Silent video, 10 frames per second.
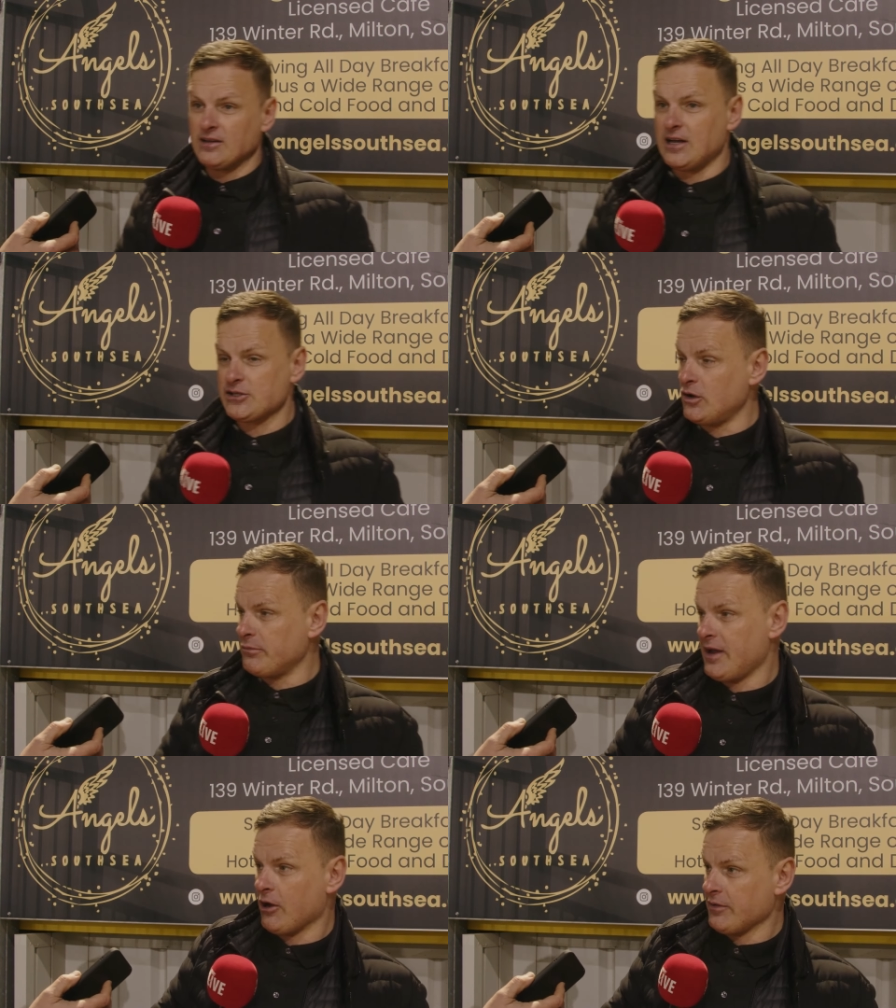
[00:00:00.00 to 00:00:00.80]
That's not
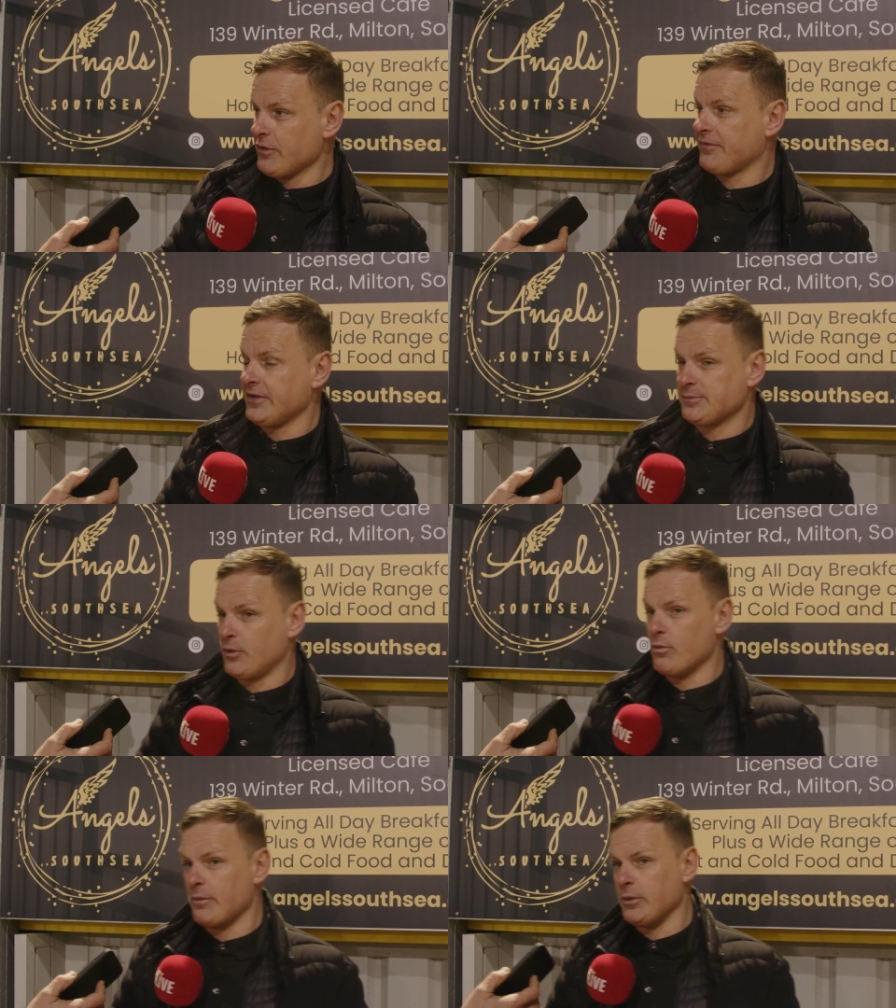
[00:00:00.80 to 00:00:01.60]
me. I'll give you a fist
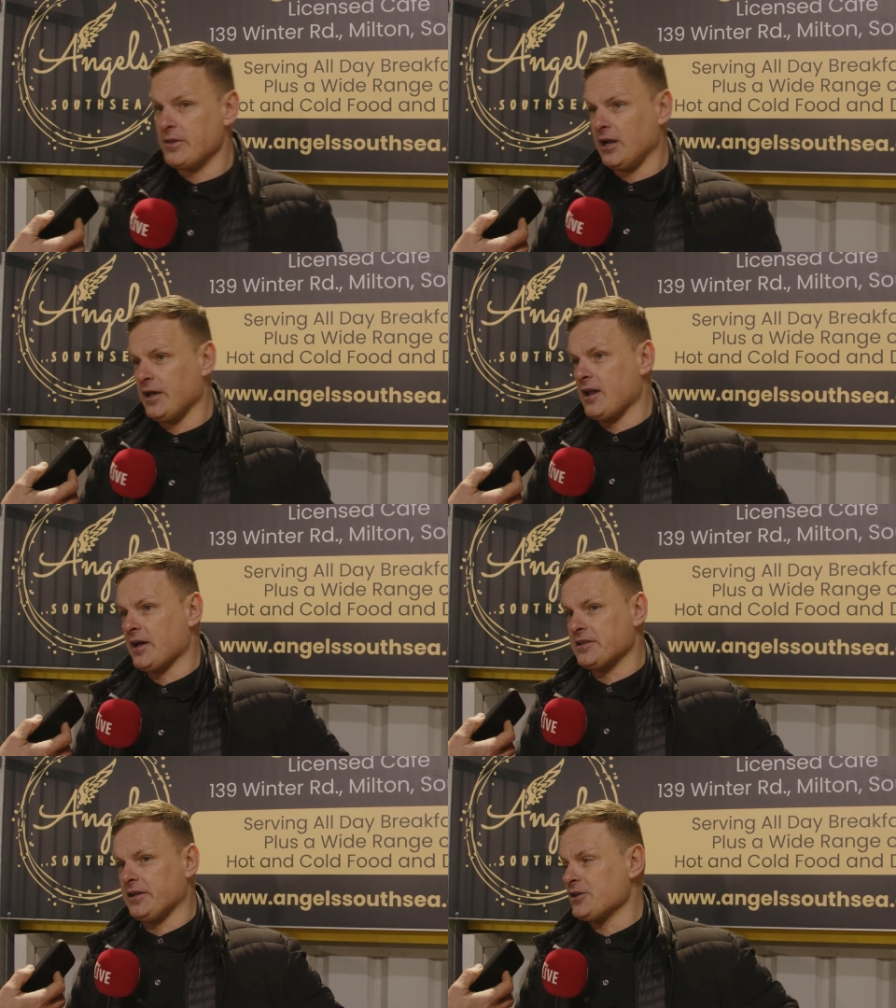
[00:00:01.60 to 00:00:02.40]
pump when we win the league,
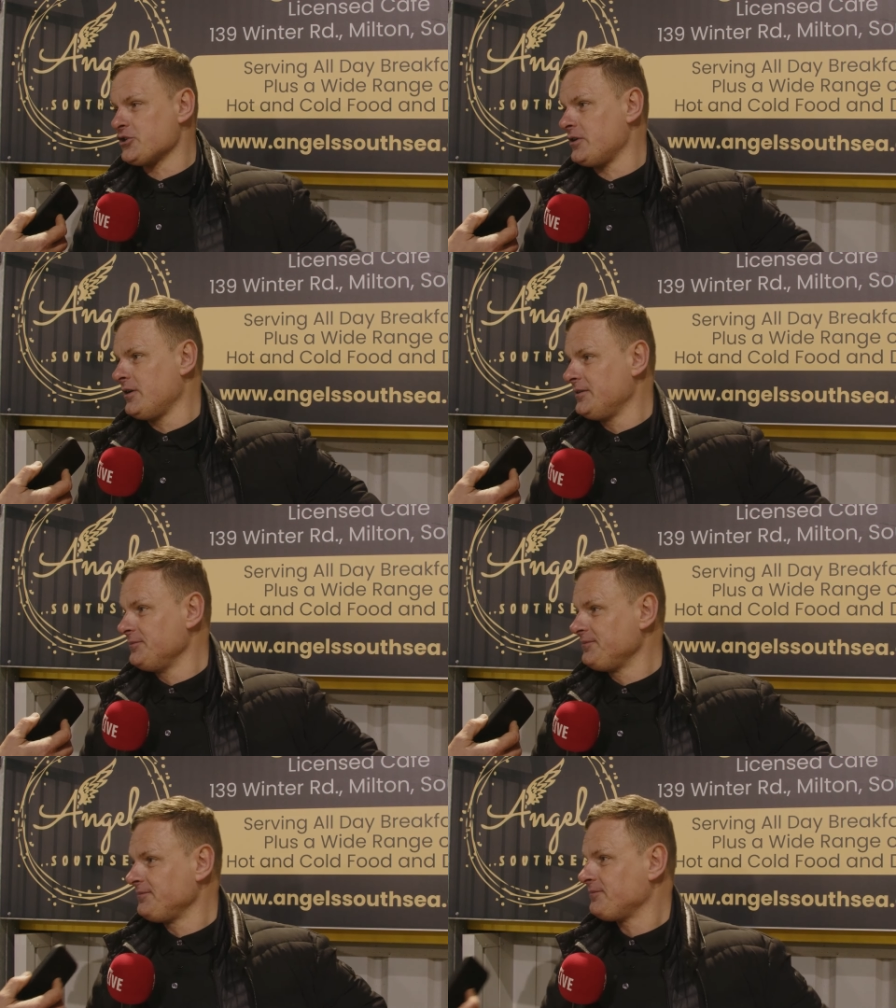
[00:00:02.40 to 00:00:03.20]
like I did last year.
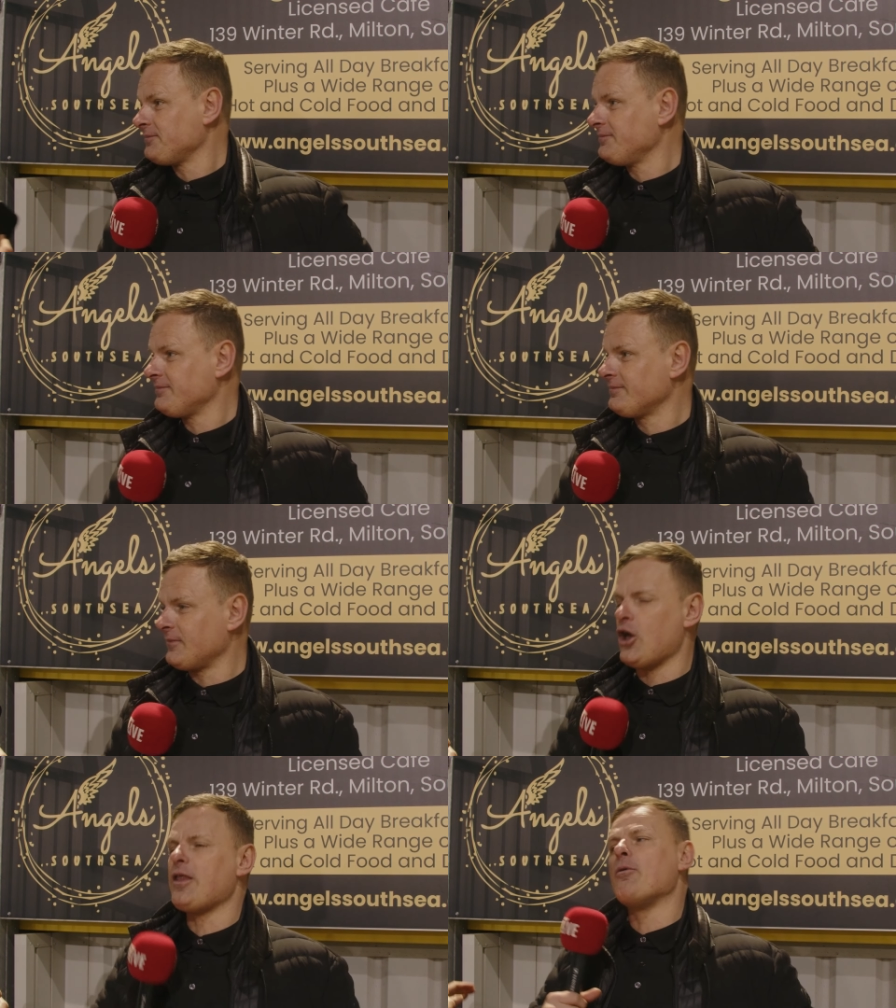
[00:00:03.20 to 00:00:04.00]

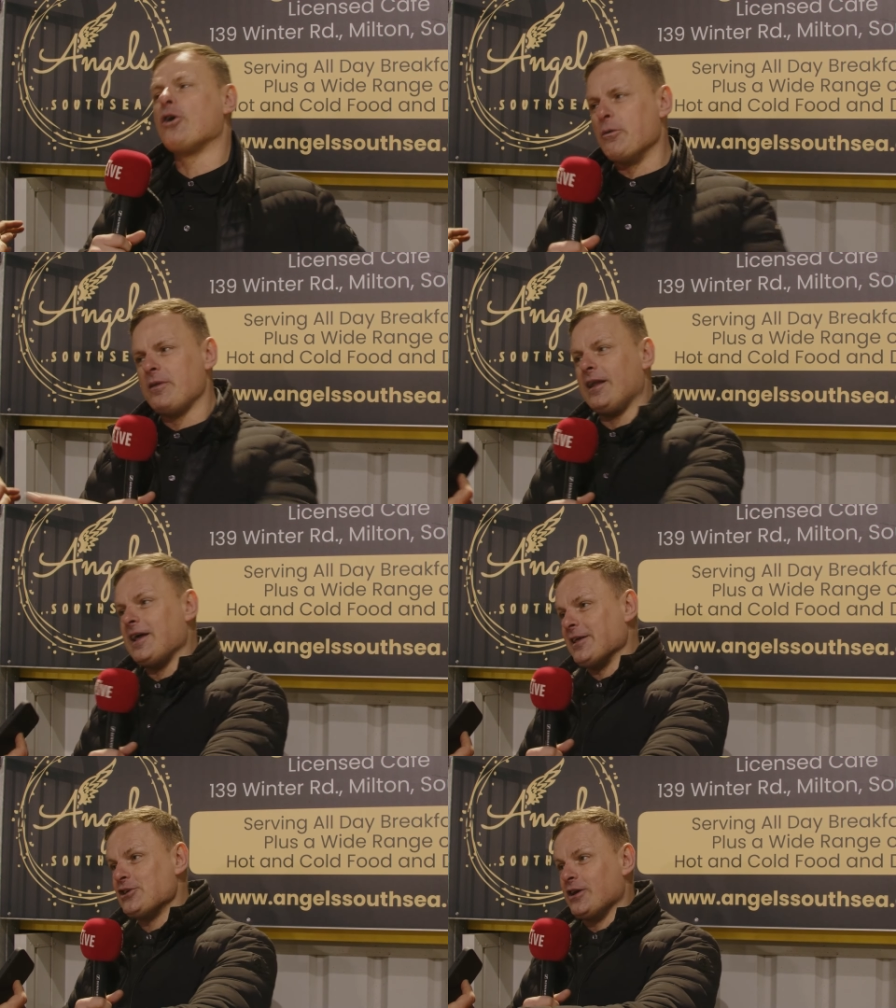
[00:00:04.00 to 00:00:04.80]
Not that we're going to win the
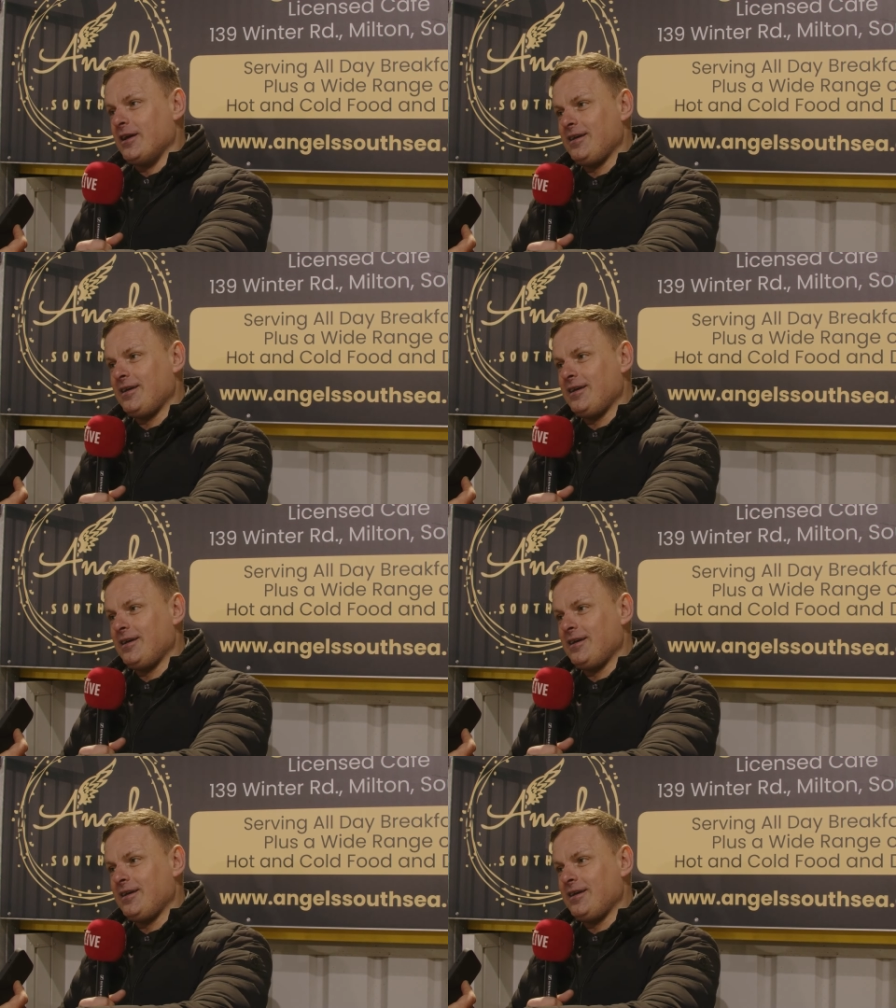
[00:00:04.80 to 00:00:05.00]
league this year.